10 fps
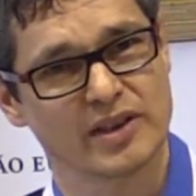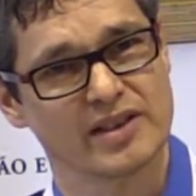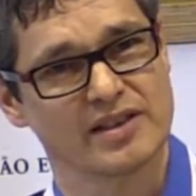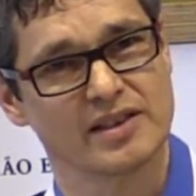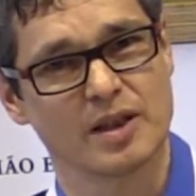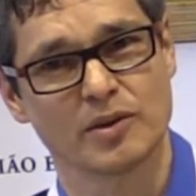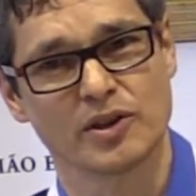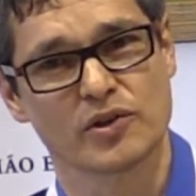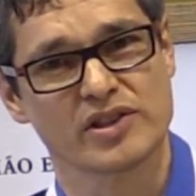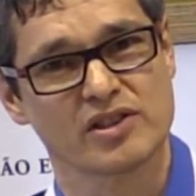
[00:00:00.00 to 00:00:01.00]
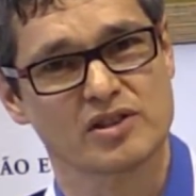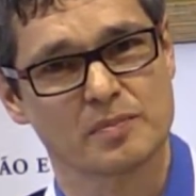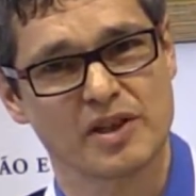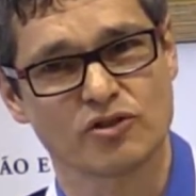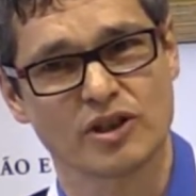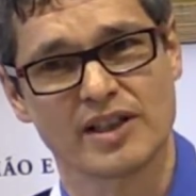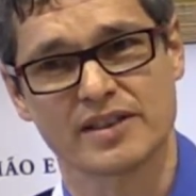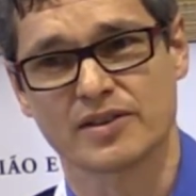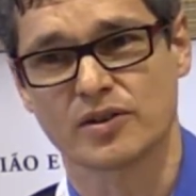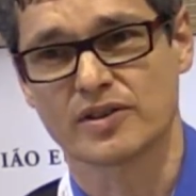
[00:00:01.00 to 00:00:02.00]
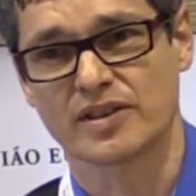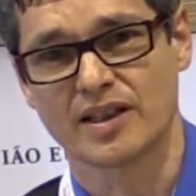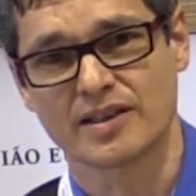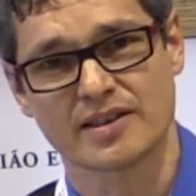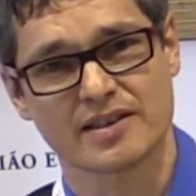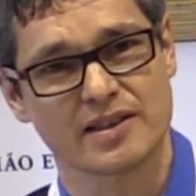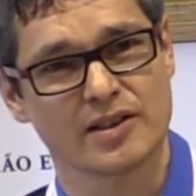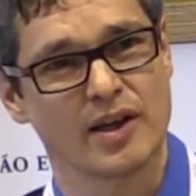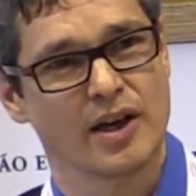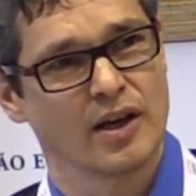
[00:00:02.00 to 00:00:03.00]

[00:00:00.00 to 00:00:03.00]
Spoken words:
KCW is a specialized consultancy